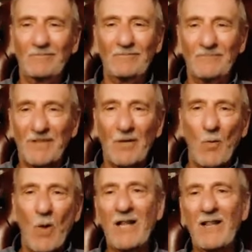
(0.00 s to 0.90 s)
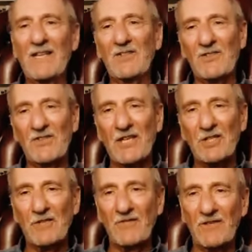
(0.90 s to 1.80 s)
know, while there's a
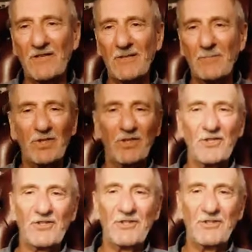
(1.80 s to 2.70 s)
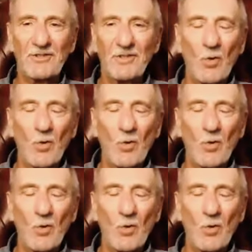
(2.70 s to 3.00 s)
sense of a person,